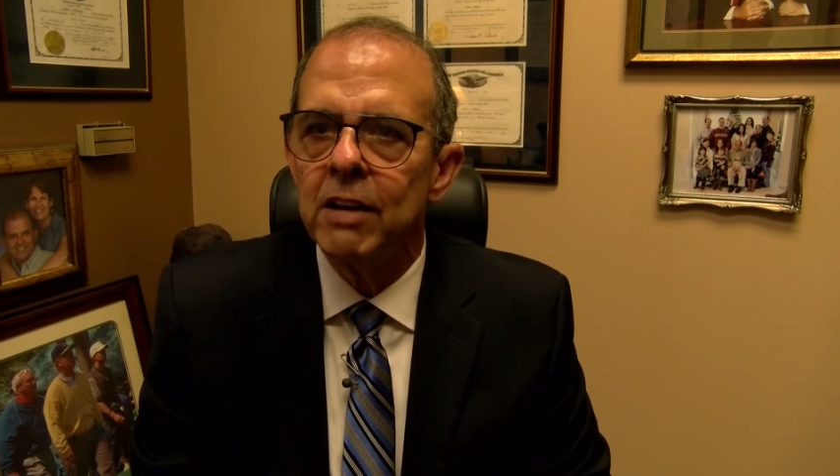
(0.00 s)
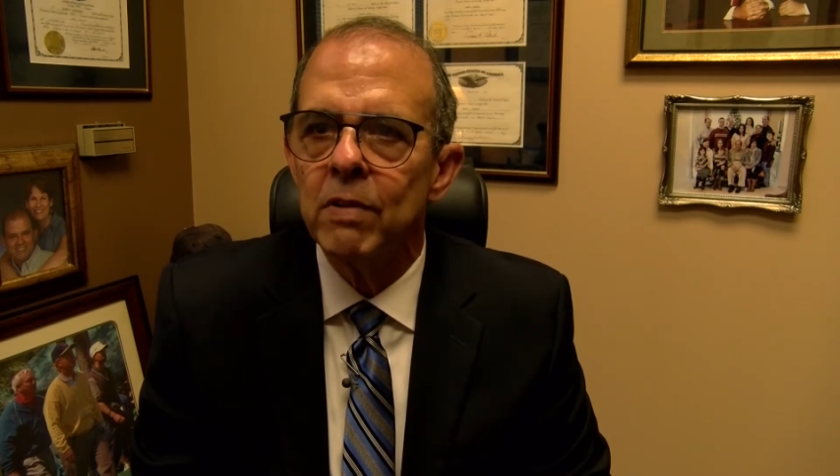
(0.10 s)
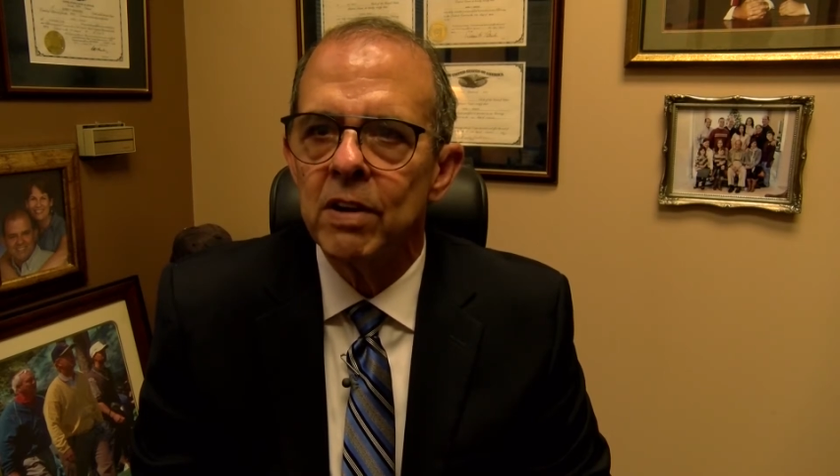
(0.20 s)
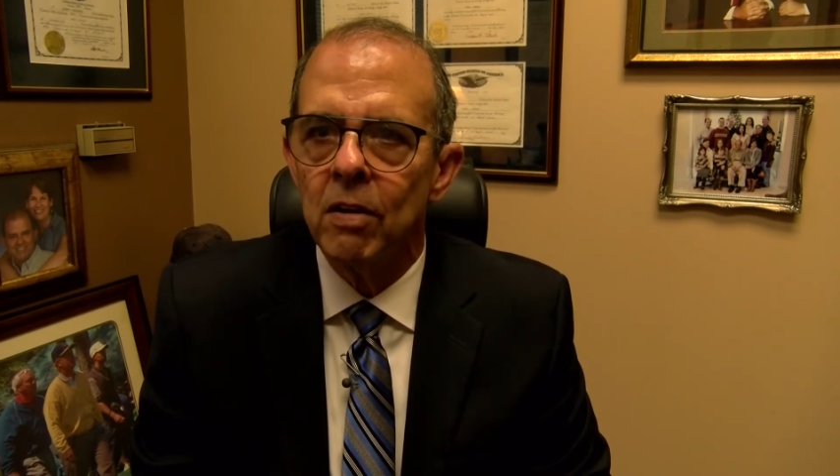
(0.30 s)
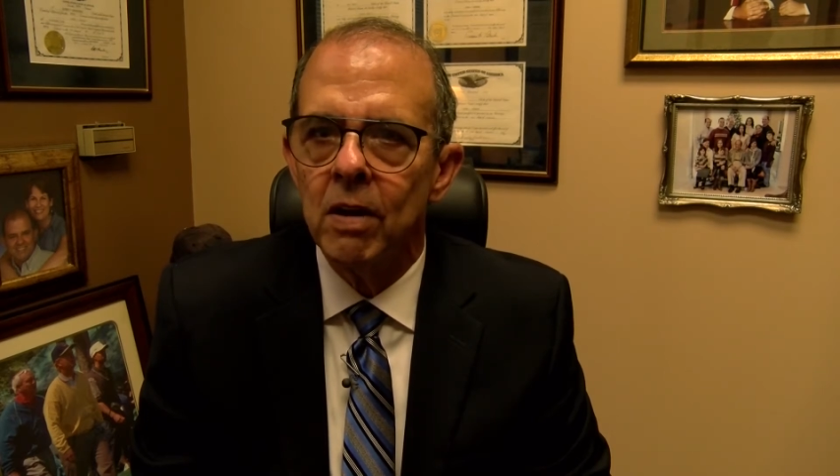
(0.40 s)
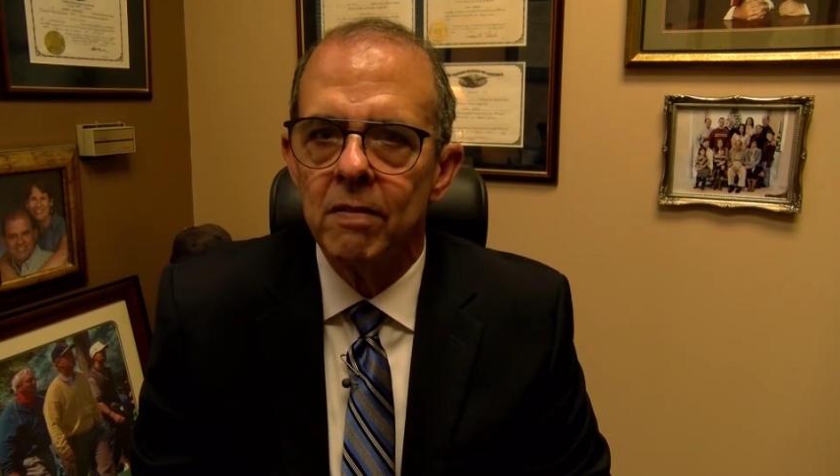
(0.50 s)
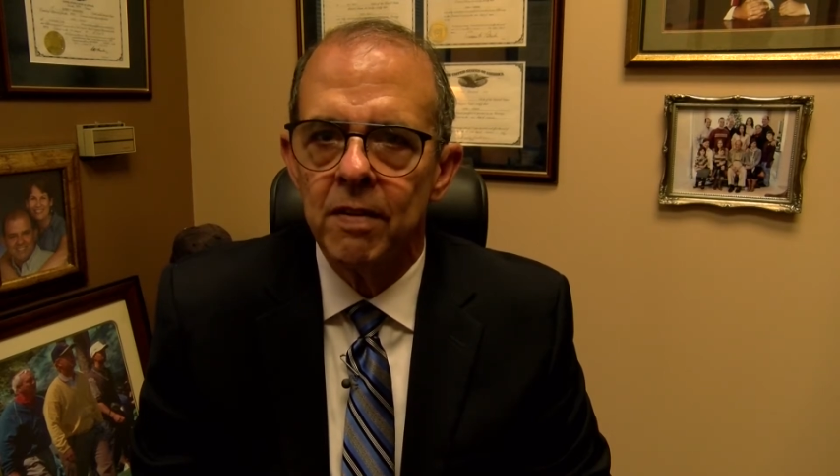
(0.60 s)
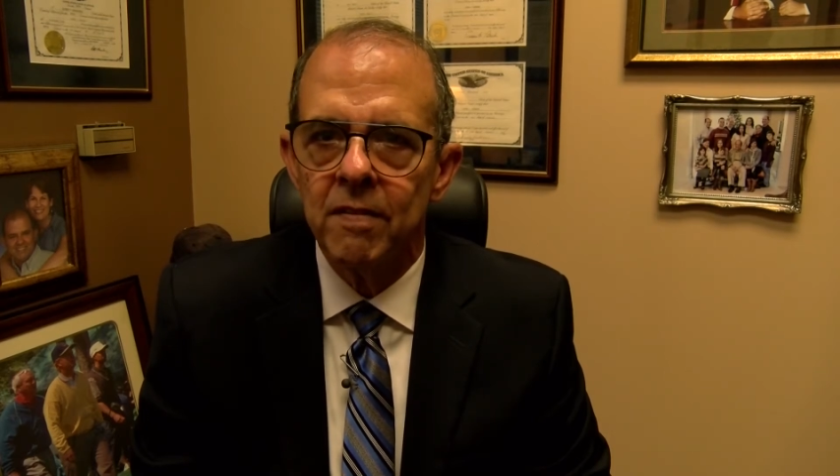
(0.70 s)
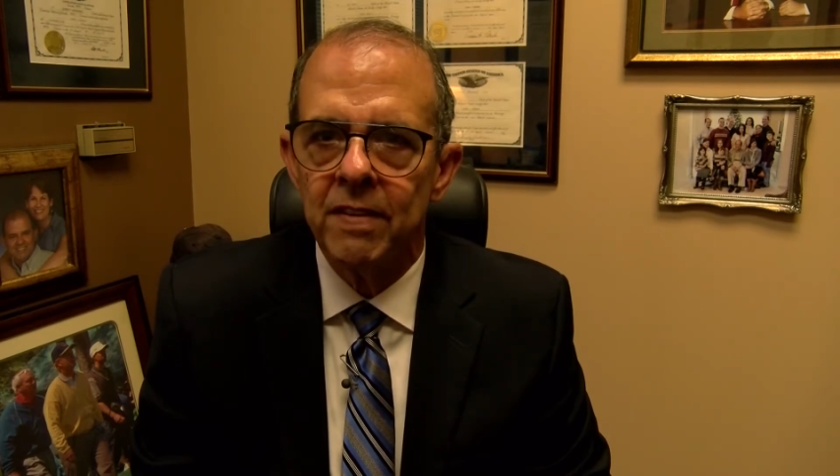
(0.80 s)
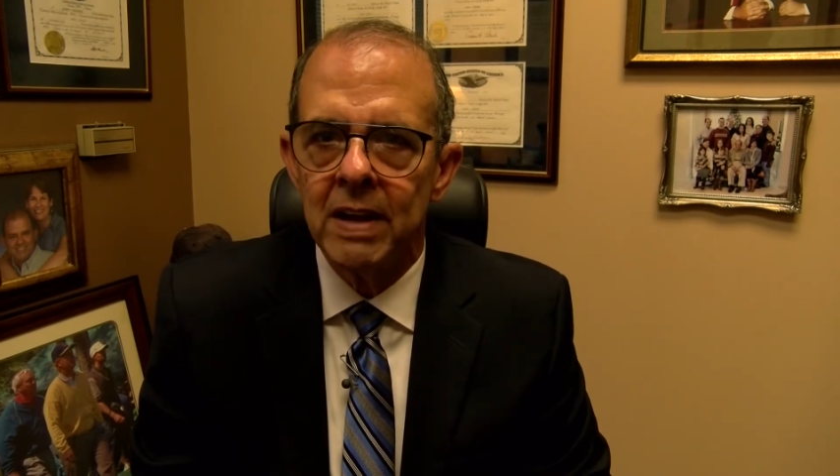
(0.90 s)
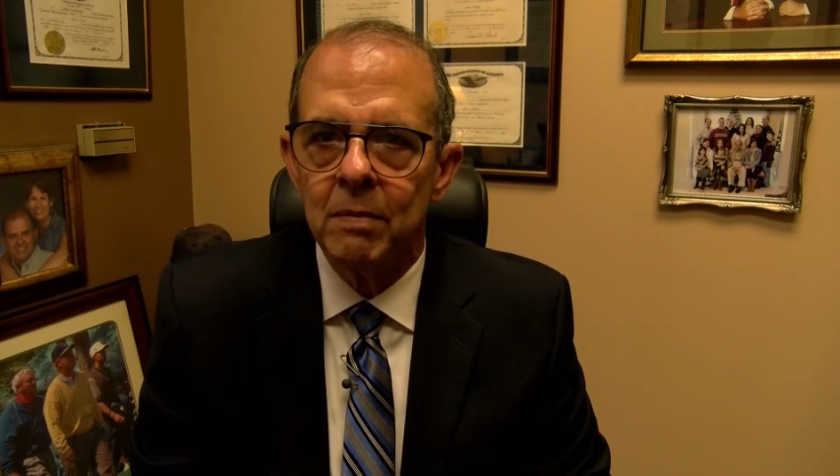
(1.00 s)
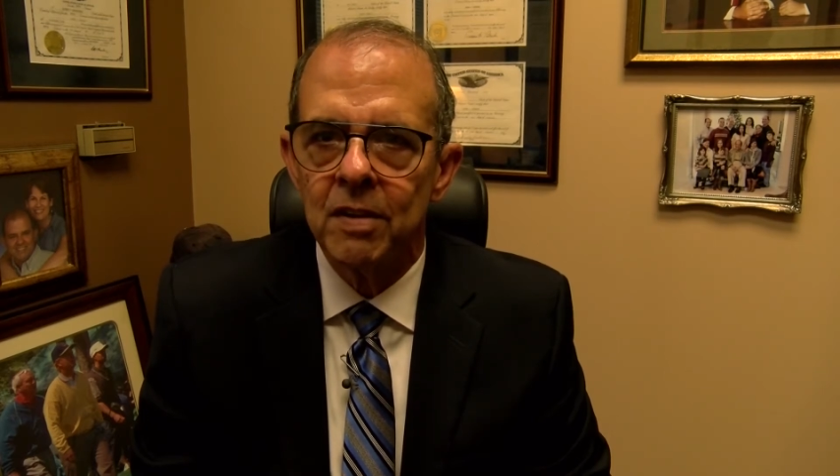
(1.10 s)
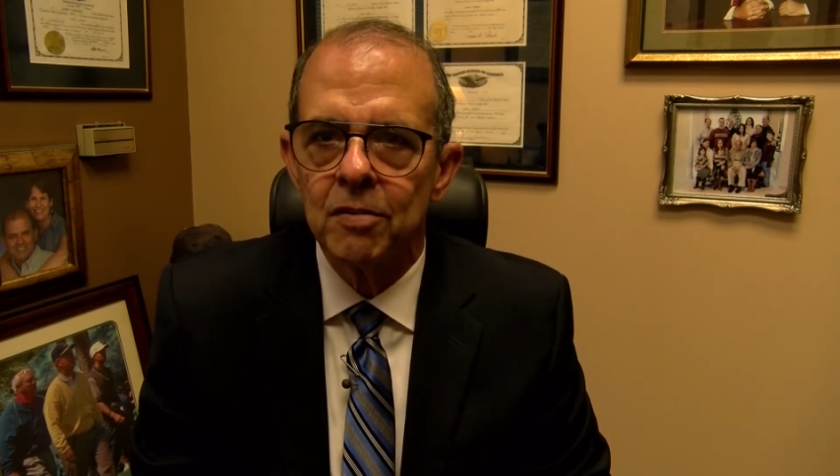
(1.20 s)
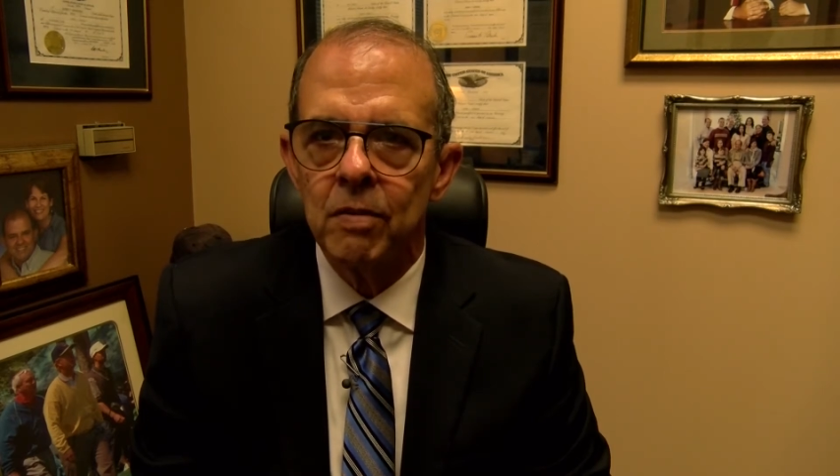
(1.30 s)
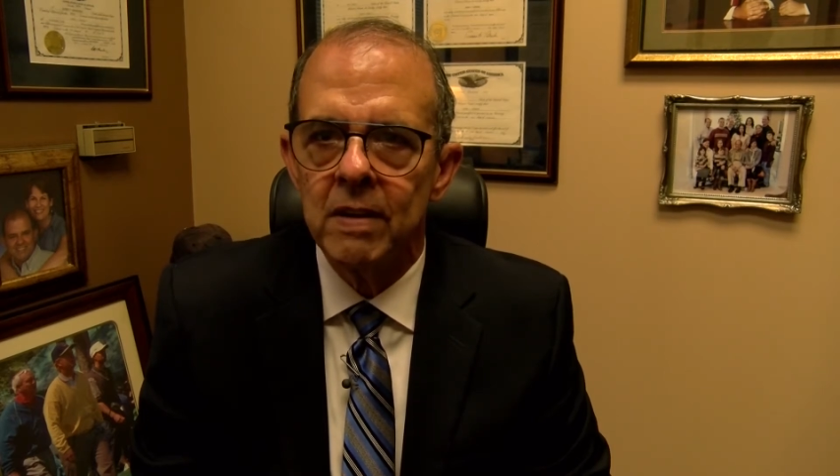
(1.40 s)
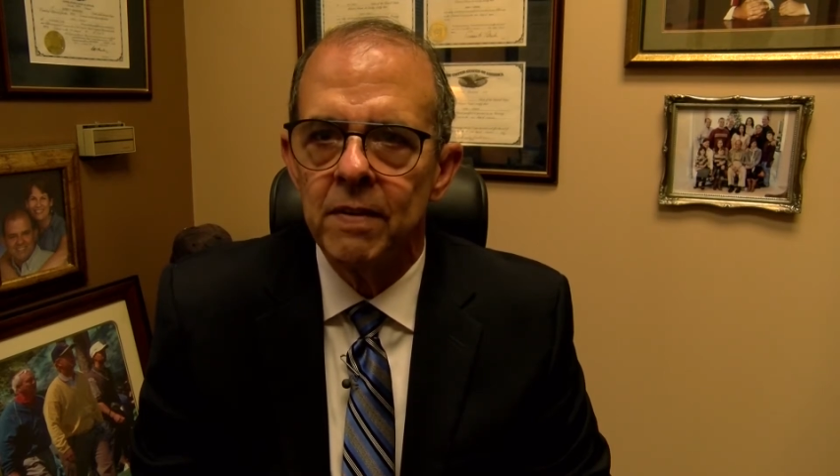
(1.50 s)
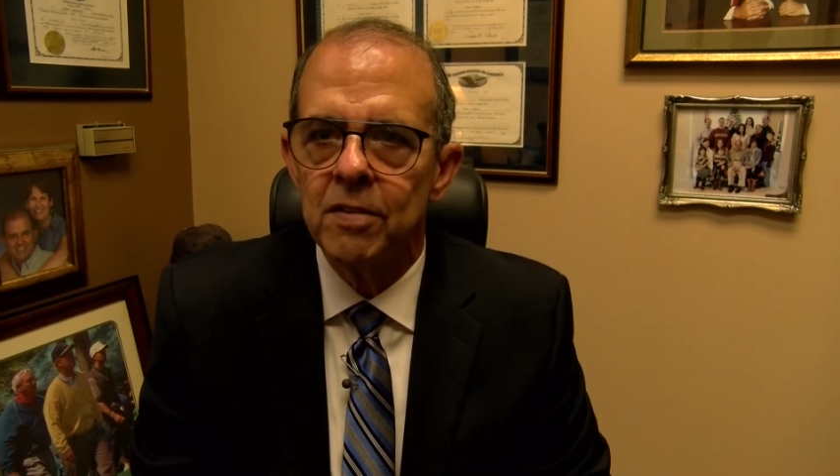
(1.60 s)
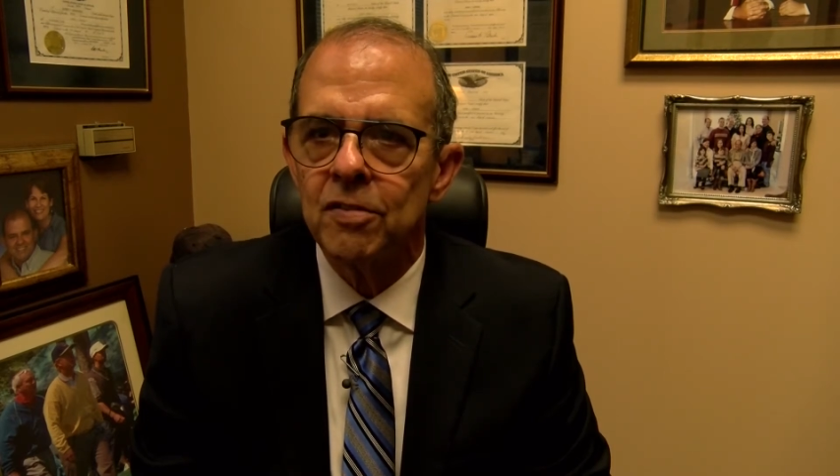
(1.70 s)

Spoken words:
regard for the family's grief and